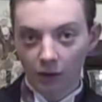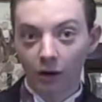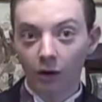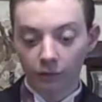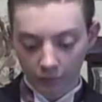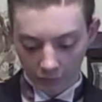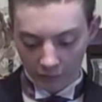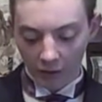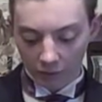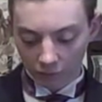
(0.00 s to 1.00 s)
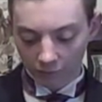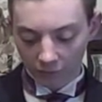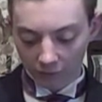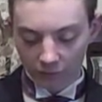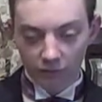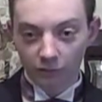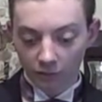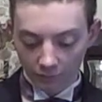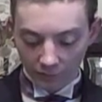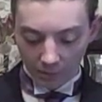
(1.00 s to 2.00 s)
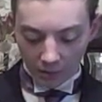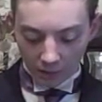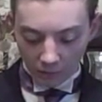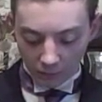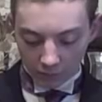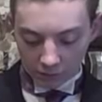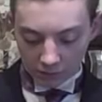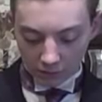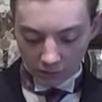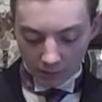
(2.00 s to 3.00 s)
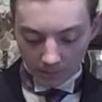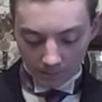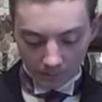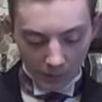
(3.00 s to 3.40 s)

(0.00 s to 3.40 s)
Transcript: Oh, really? You got to do this with the pocket watch? Yep.